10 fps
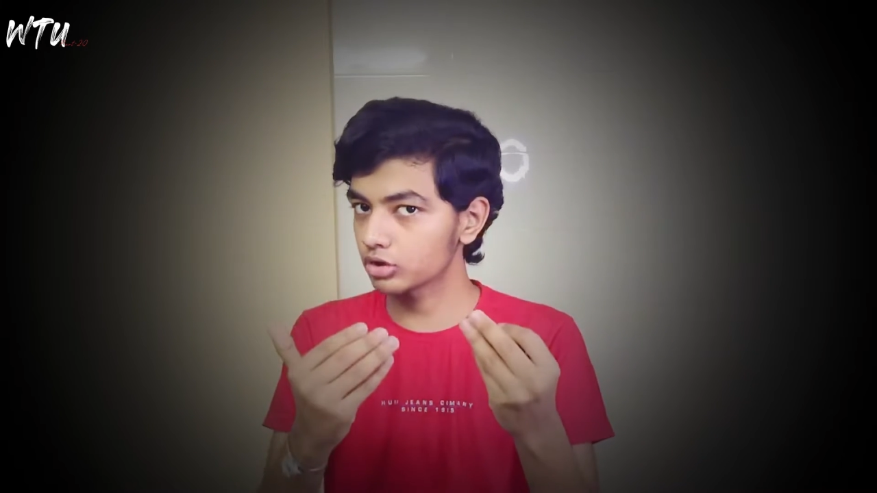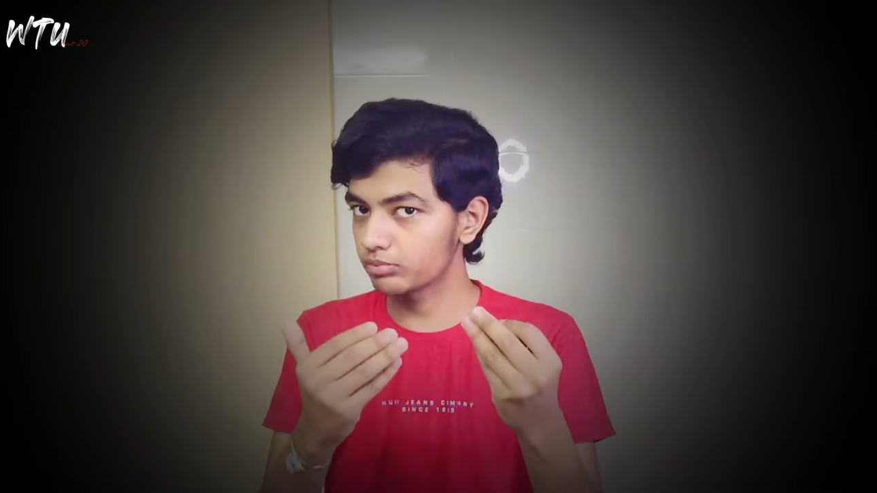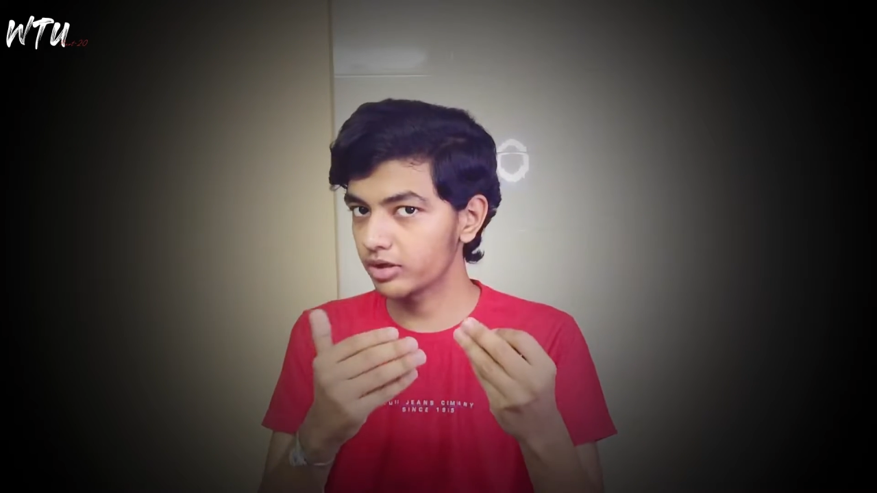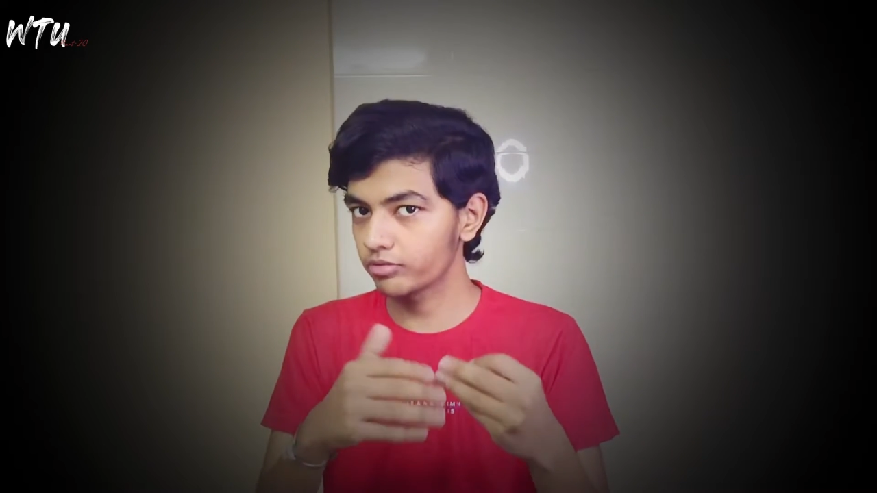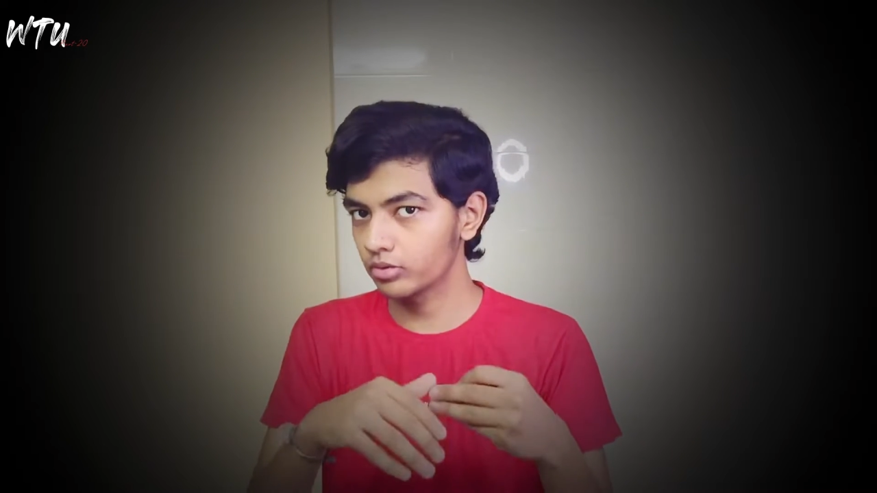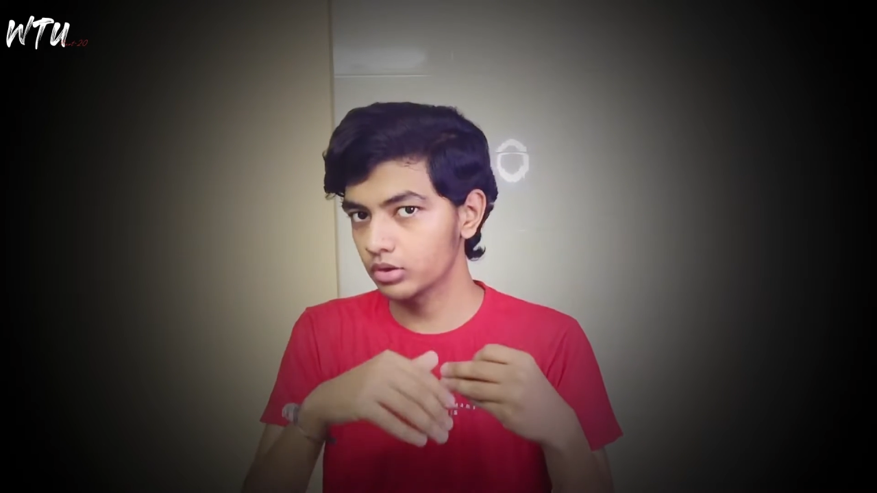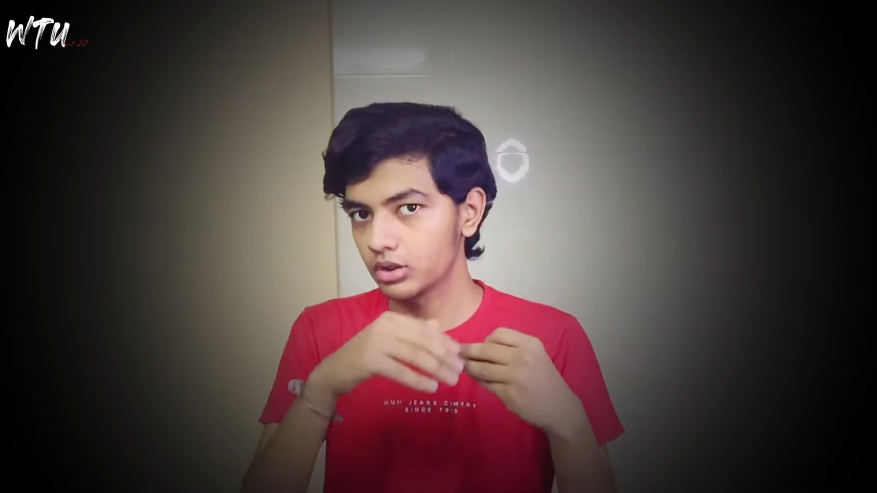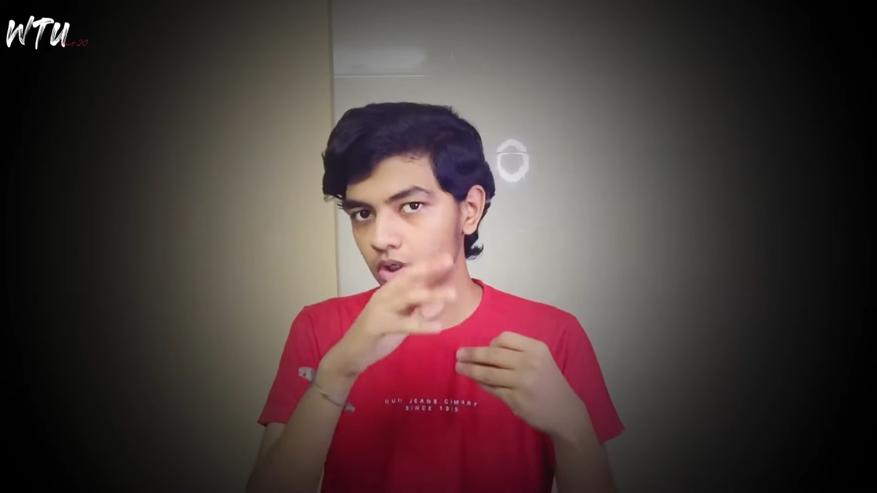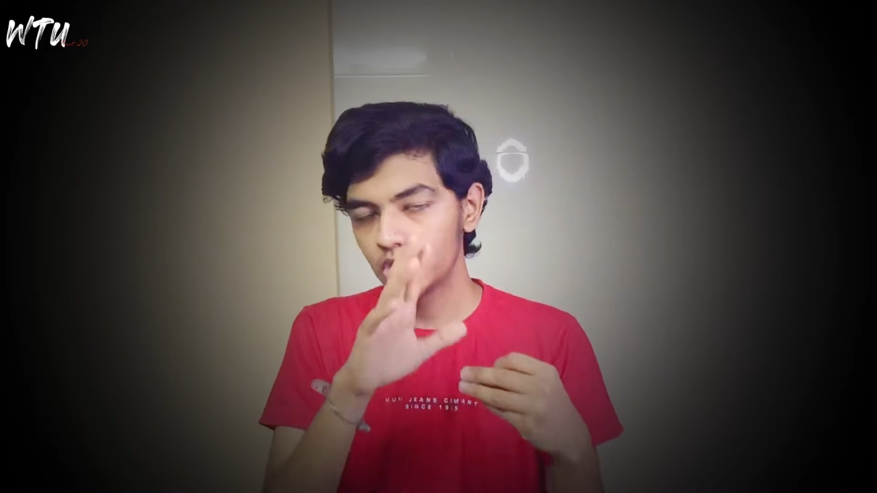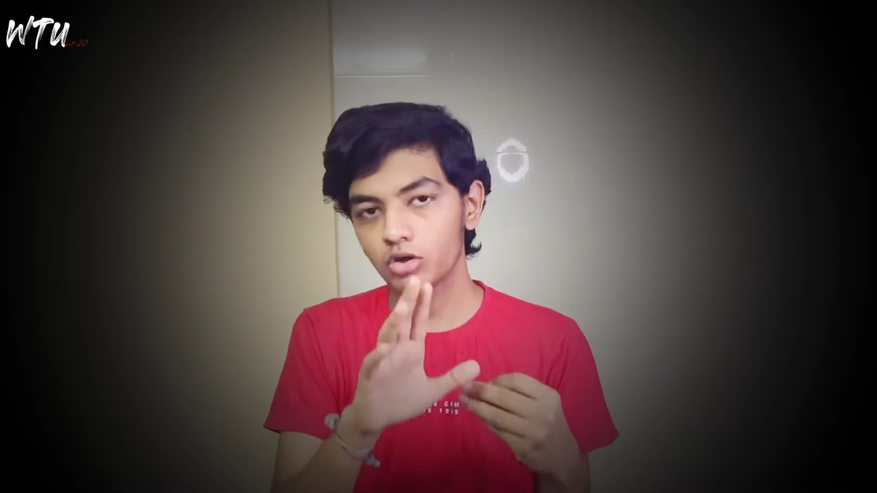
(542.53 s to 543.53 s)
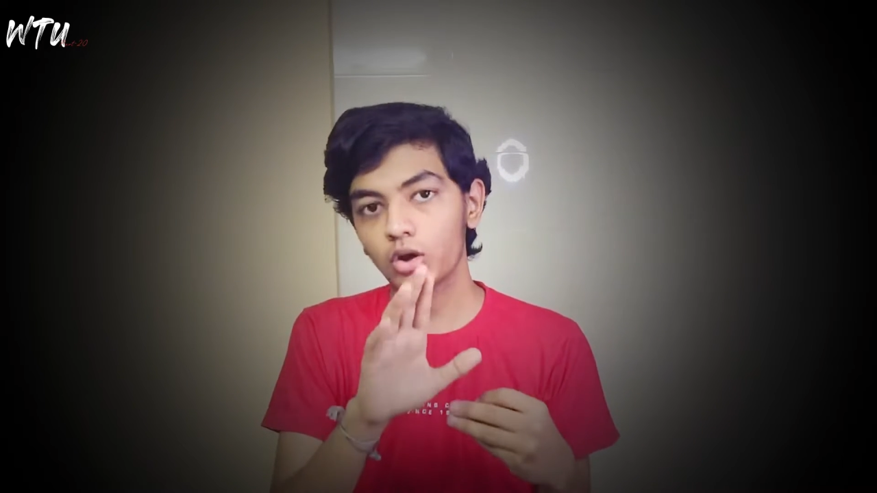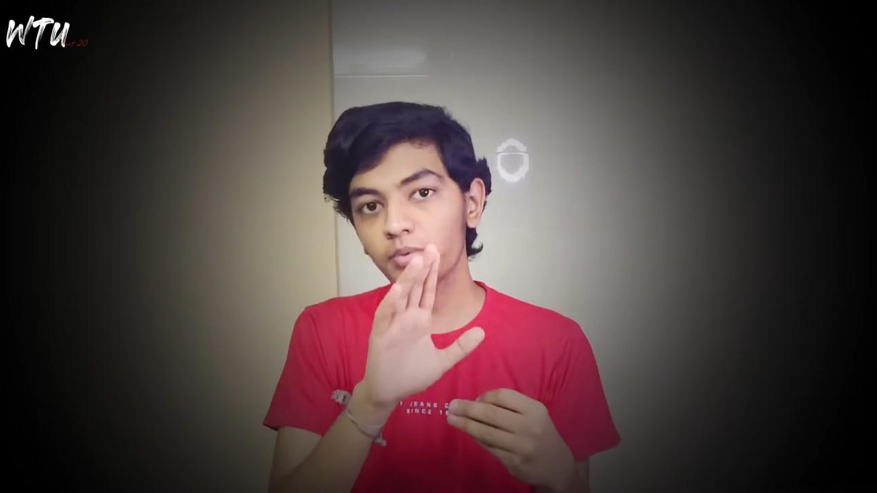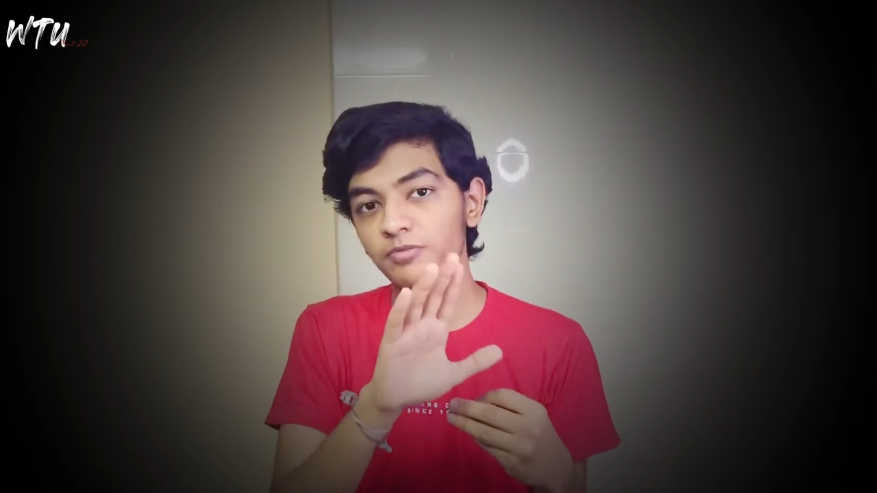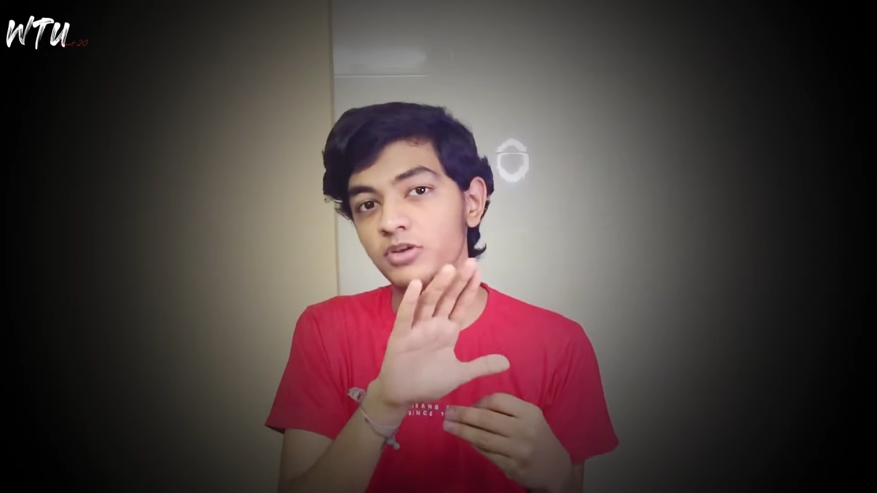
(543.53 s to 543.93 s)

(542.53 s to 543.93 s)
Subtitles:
smartphone. It's going to be